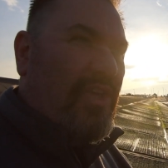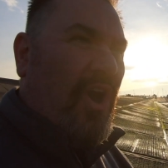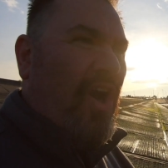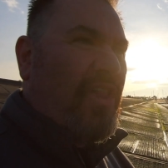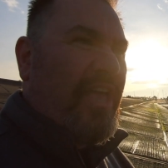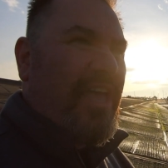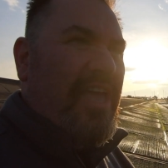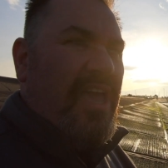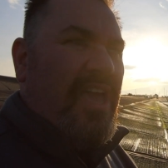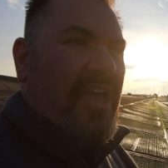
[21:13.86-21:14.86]
call it,
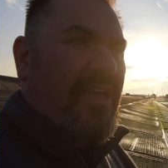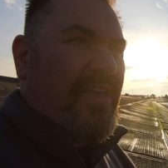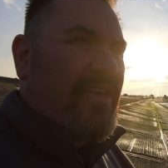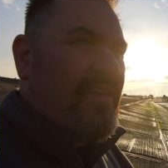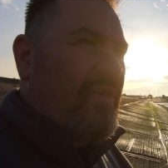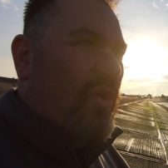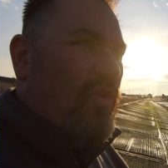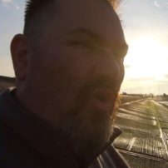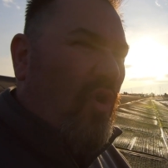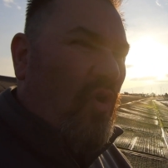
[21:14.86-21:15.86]

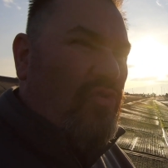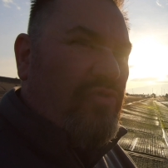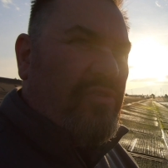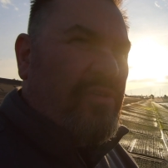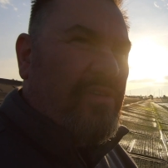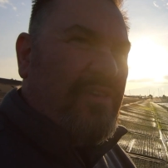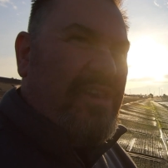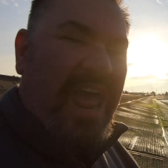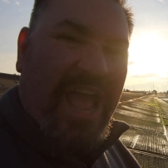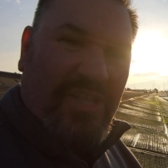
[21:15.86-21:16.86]
an
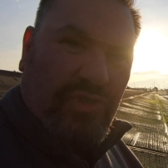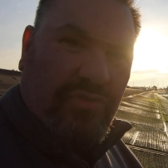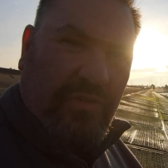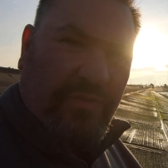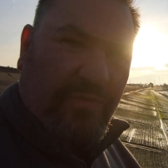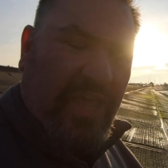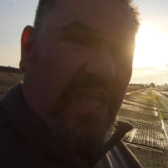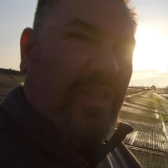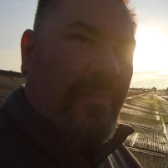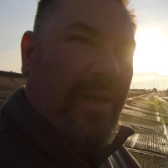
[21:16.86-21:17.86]
unnatural
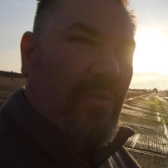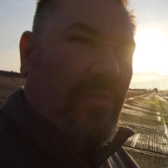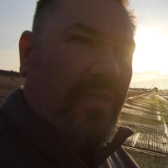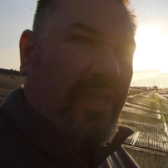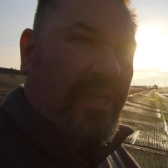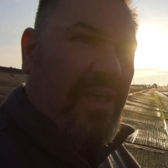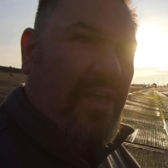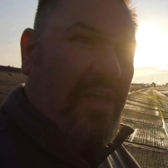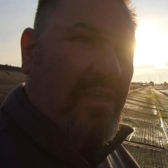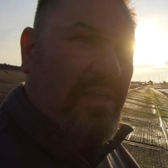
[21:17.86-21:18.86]
feel about
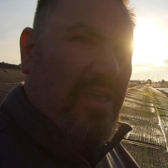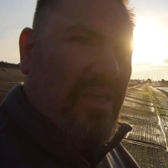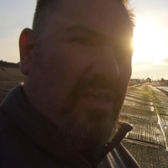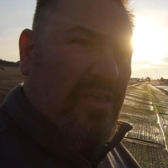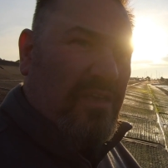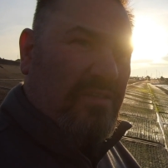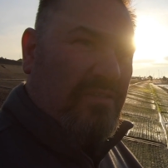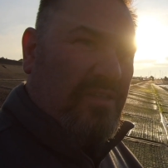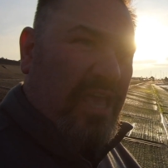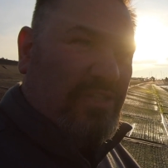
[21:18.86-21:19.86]
the
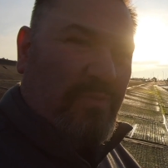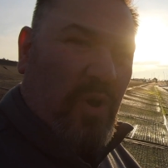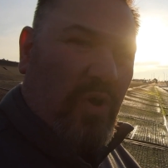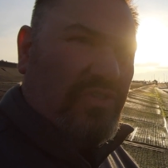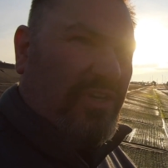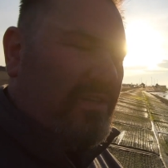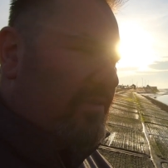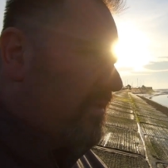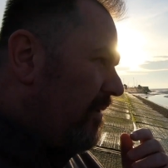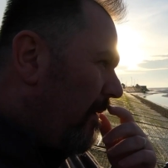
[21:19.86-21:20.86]
exposure
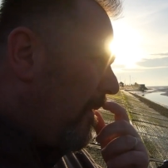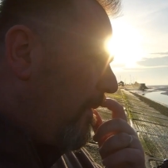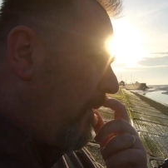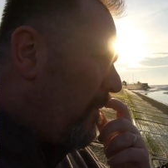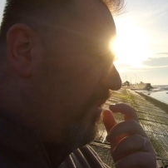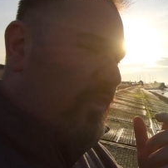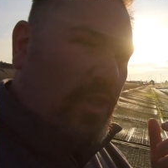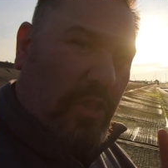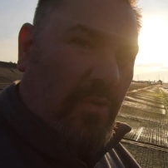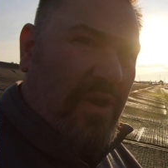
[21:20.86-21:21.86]
with the
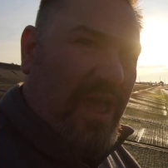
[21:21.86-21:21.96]
lower